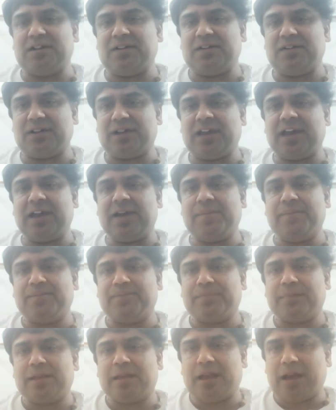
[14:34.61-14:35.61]
Okay,
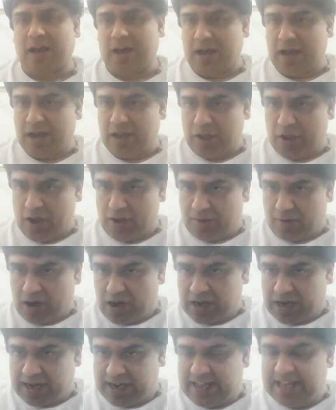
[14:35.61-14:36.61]
you have
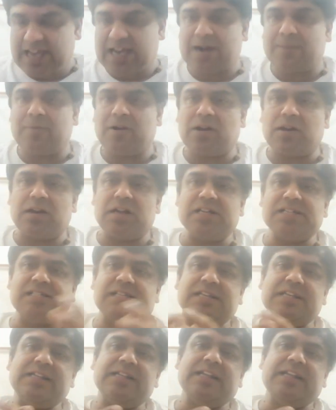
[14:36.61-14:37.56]
already come across in